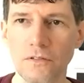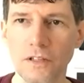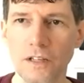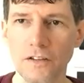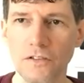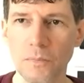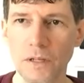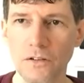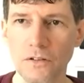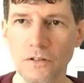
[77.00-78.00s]
the guest
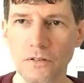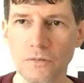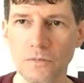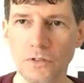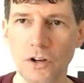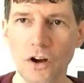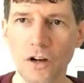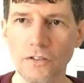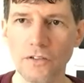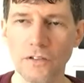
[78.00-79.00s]
speaker
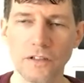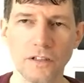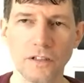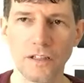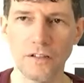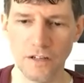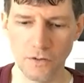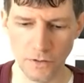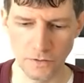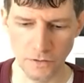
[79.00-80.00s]
talks and then they take
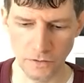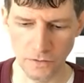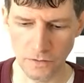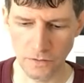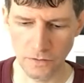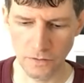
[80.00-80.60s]
questions.